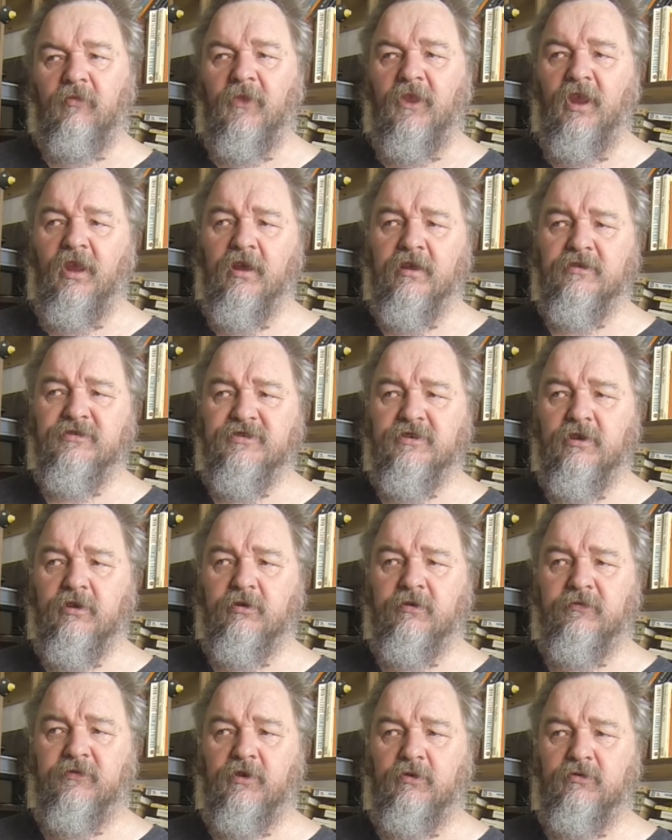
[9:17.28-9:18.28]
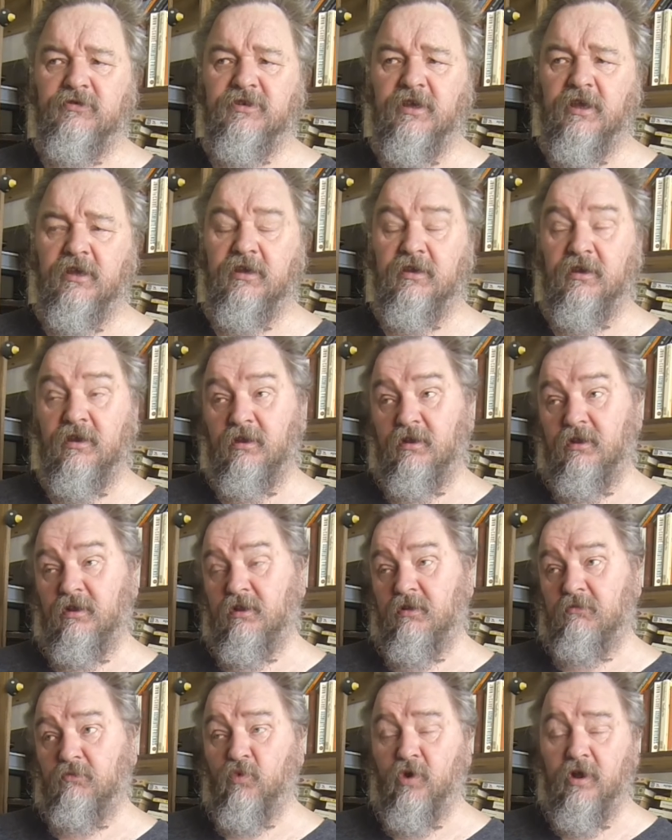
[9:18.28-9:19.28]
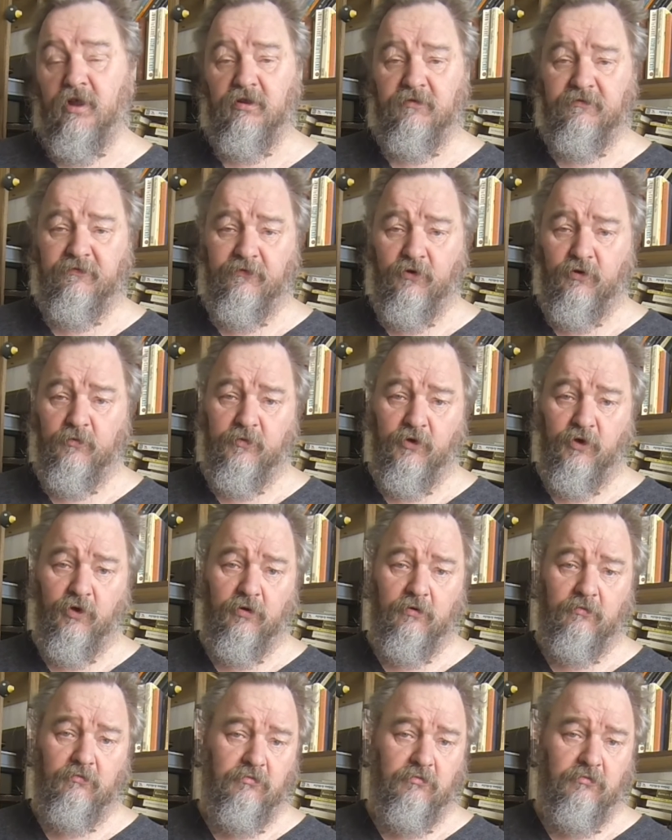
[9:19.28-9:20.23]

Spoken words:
And so, if you take football